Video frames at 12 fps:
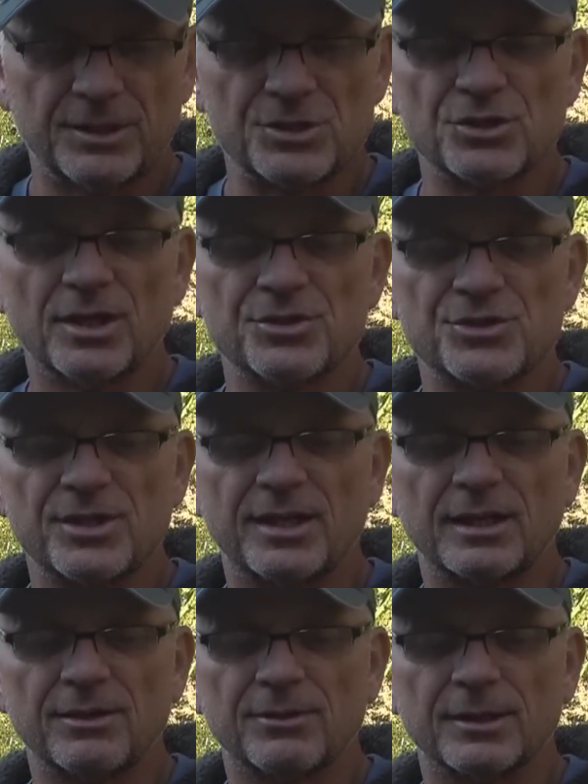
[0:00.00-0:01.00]
He's not
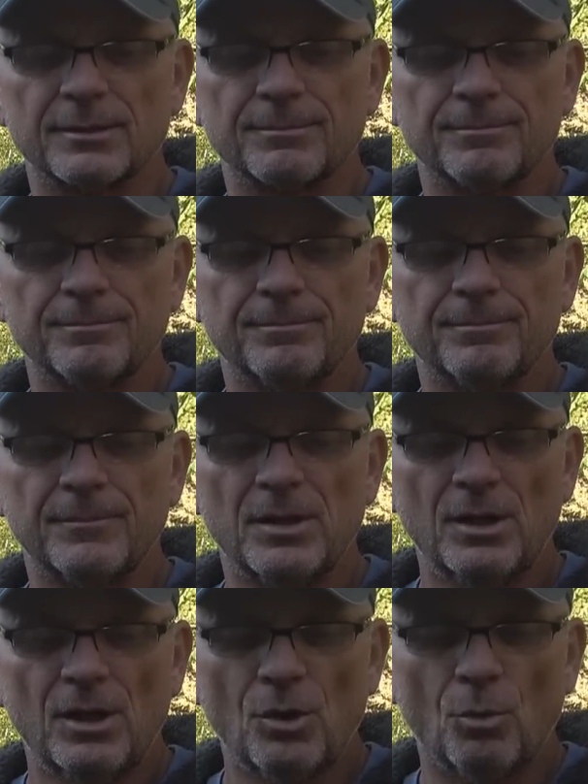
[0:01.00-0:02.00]
saying everything.
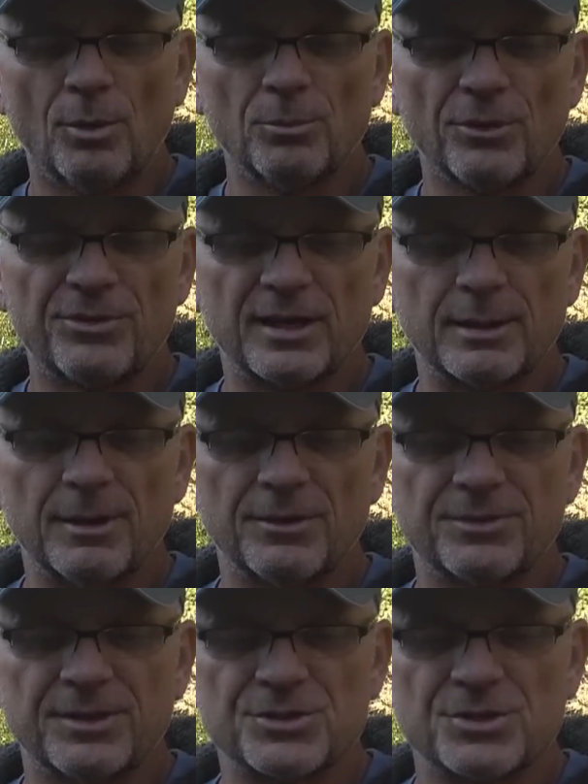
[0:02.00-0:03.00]
One more thing
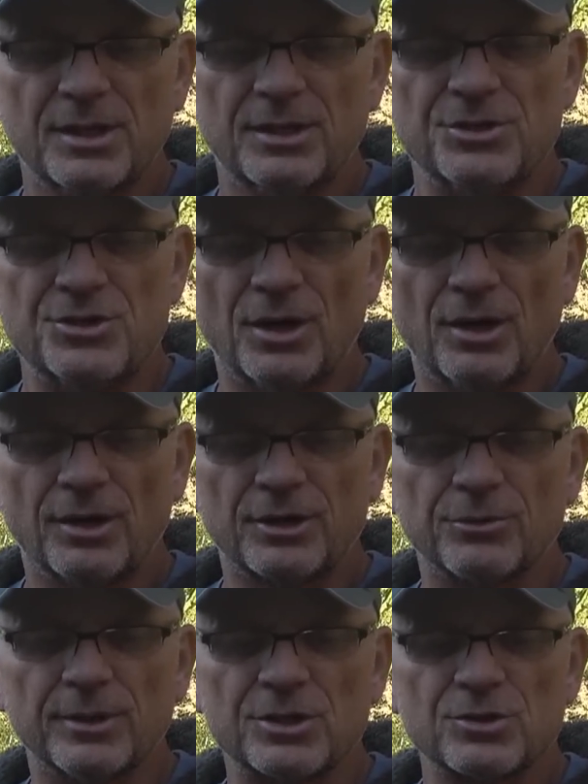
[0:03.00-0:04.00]
about this dog
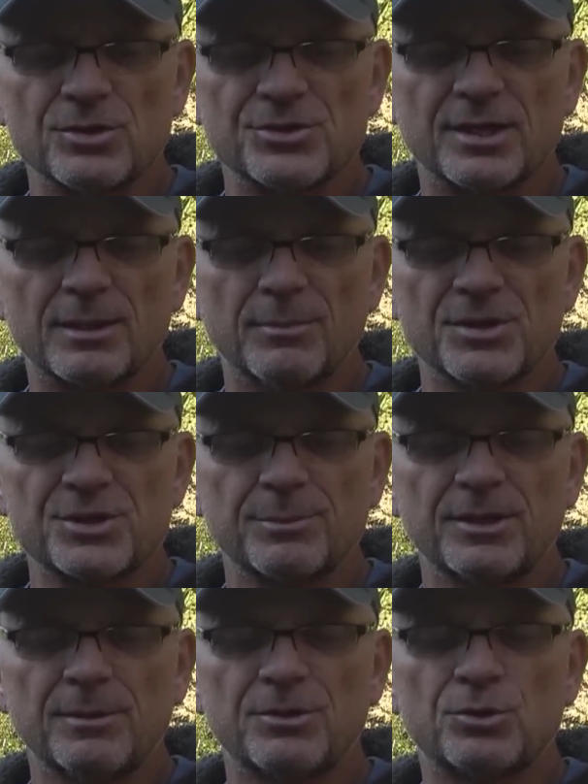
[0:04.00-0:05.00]
creature is that it must have
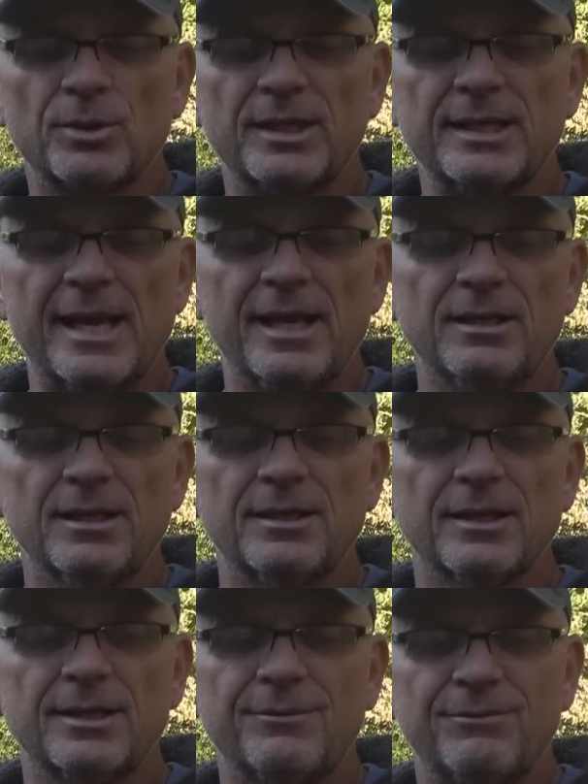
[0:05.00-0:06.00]
been between 8 and
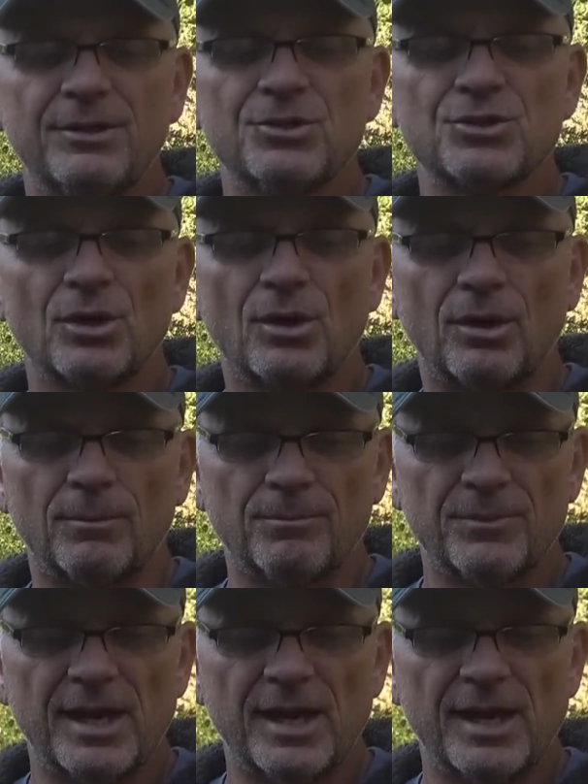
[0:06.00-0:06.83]
9 feet tall.